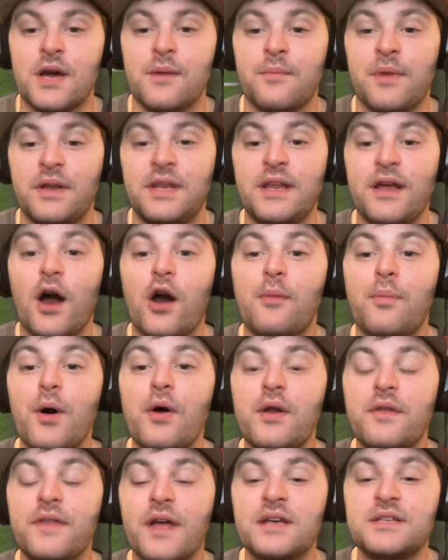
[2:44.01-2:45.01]
But our
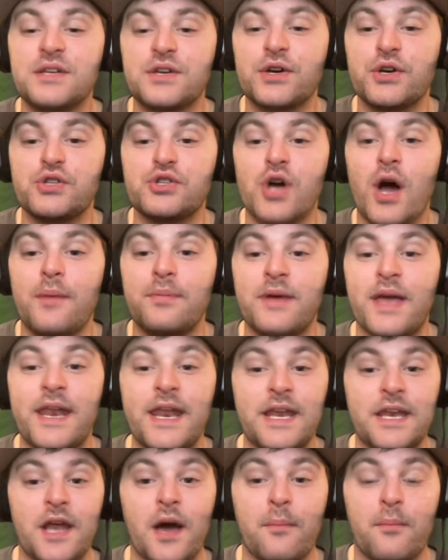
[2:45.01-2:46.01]
opponent does a good job
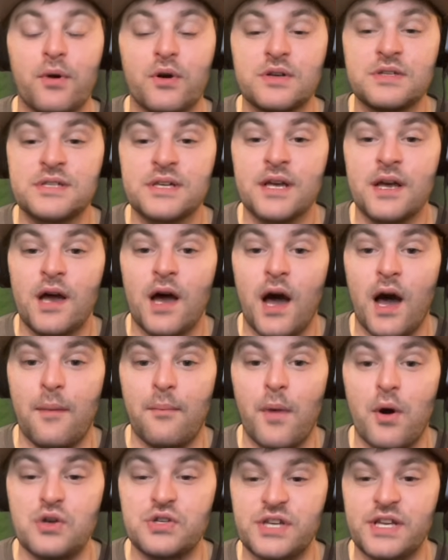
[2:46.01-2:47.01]
getting numbers,
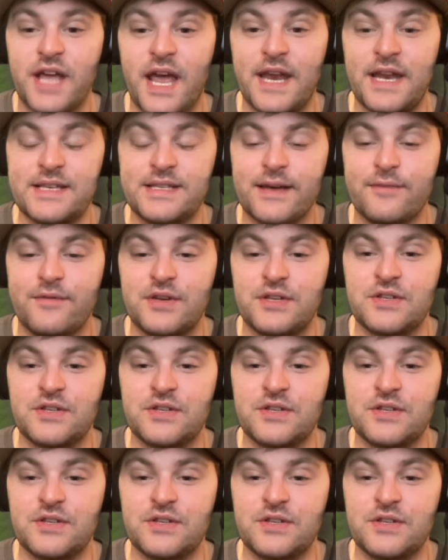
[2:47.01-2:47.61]
motioning 87.